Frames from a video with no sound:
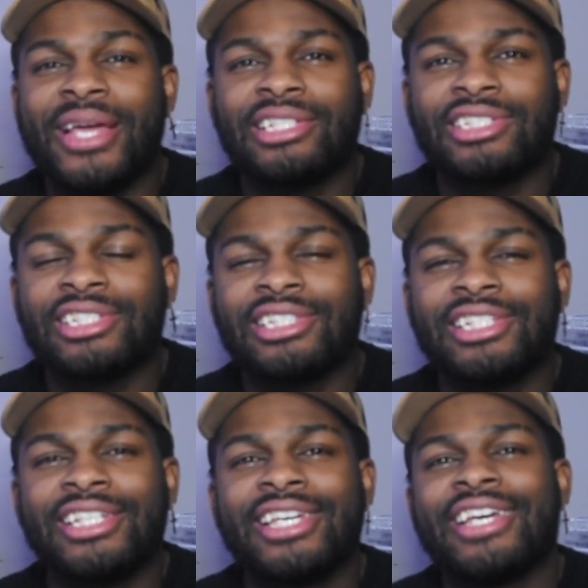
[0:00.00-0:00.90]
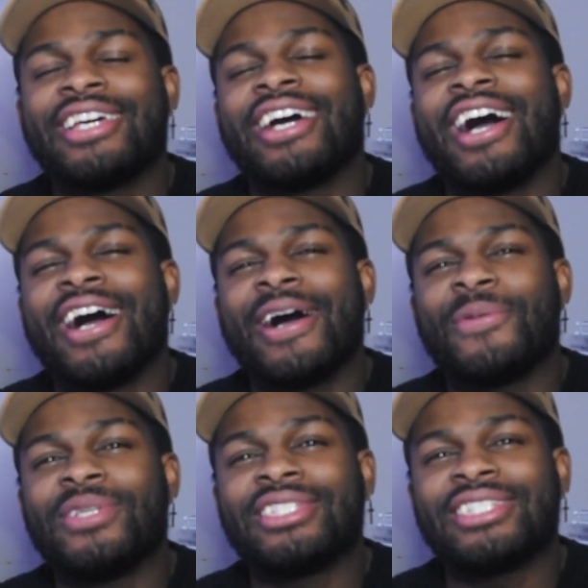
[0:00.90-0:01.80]
Basically,
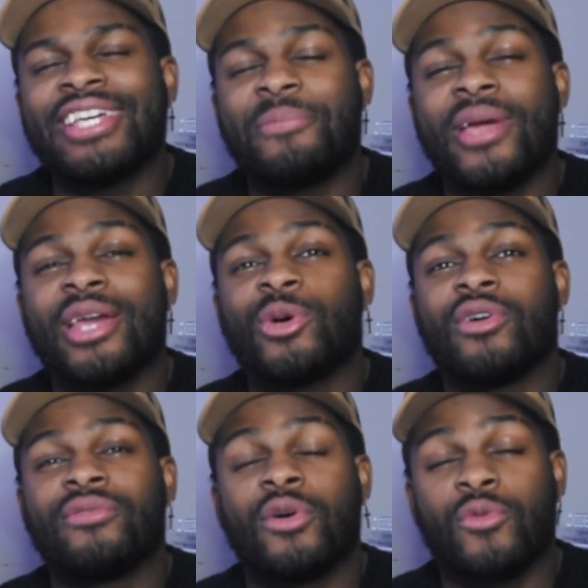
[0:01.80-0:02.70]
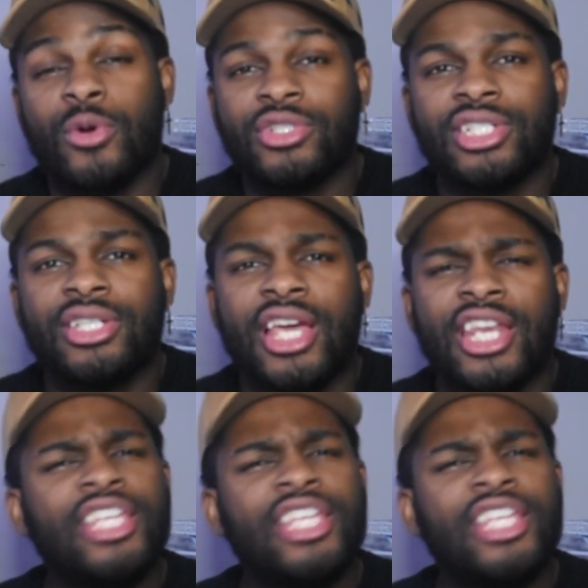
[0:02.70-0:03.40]
we see a panel of Orochi,